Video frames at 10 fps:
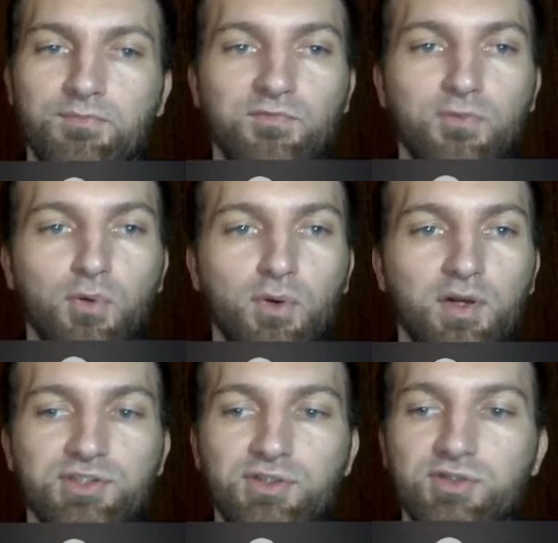4
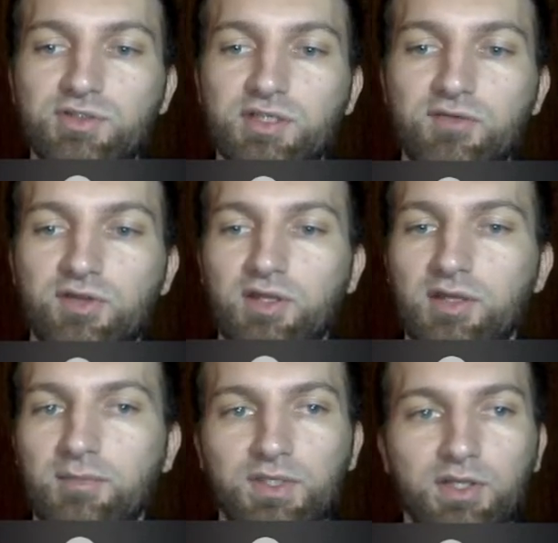is usually for
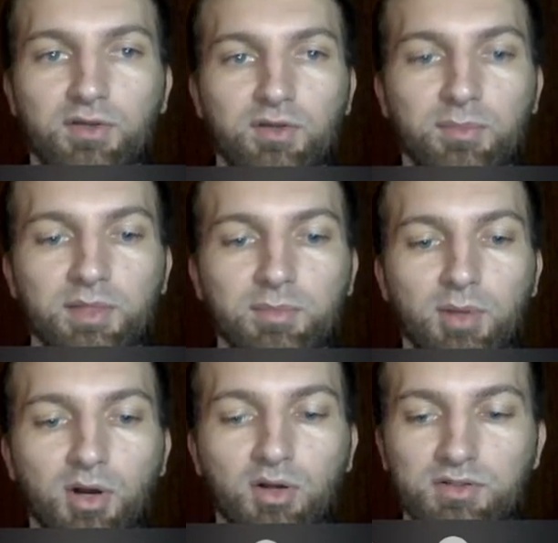the big
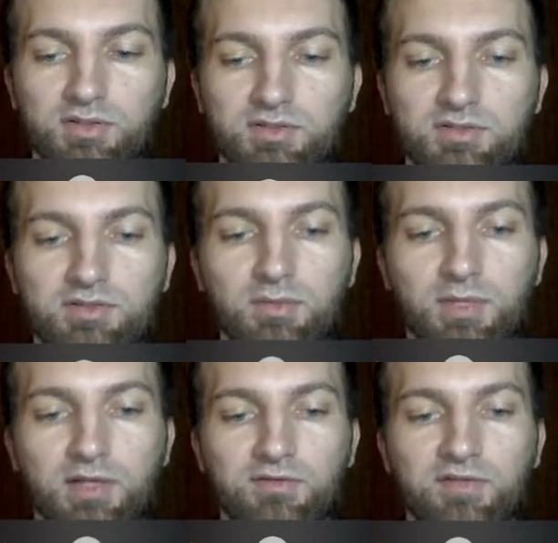ballers
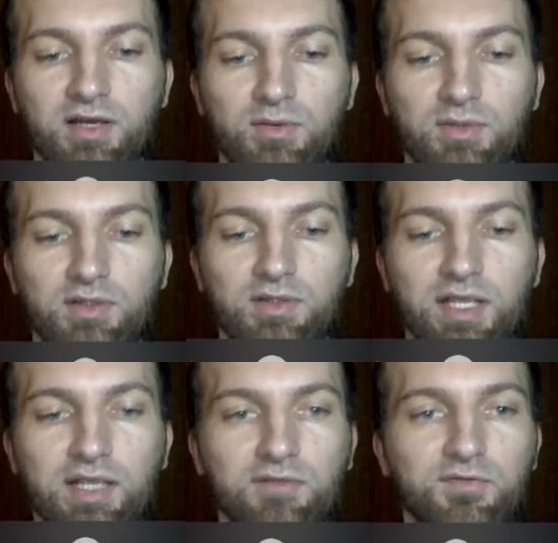around town with the
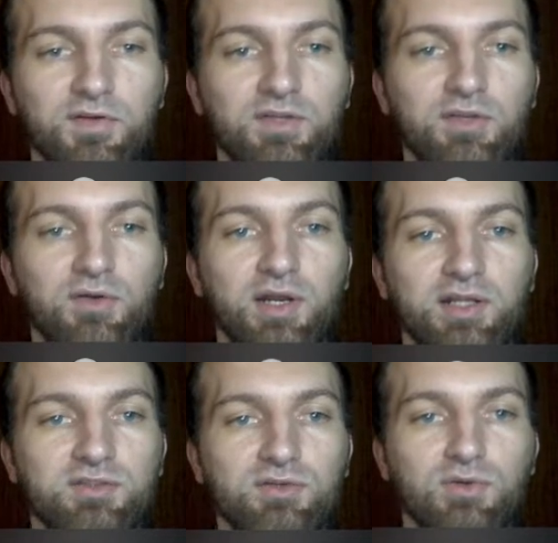850 credit
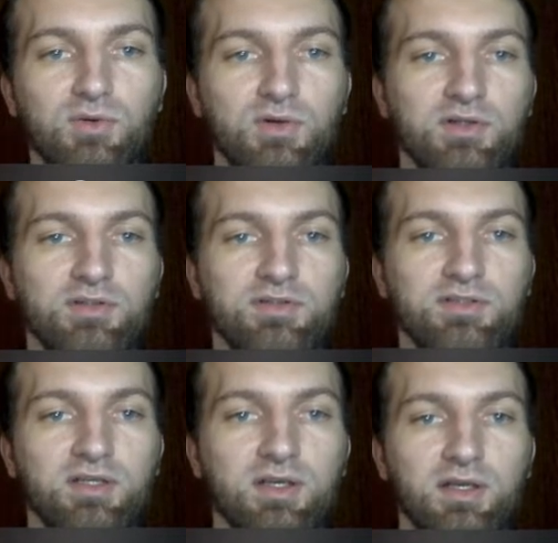scores,
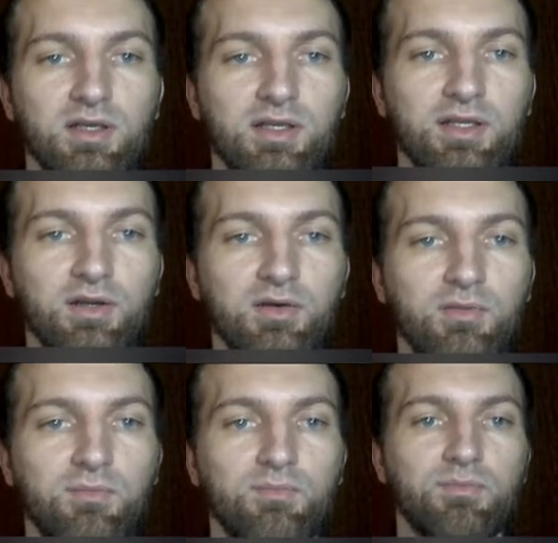you know,
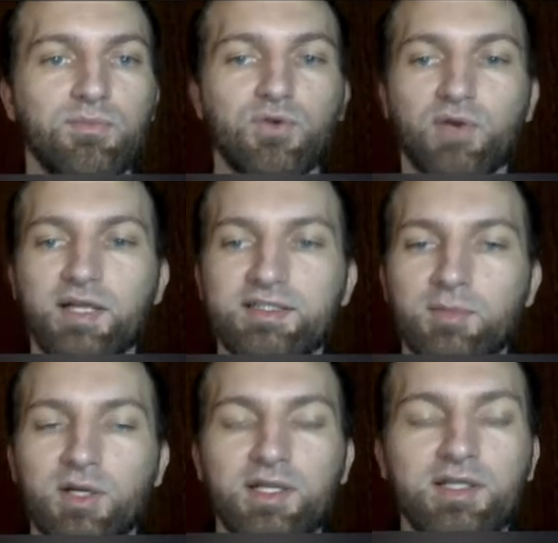crazy
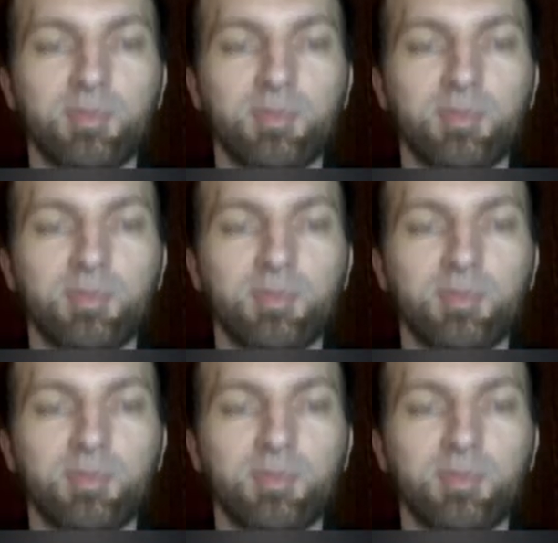money in the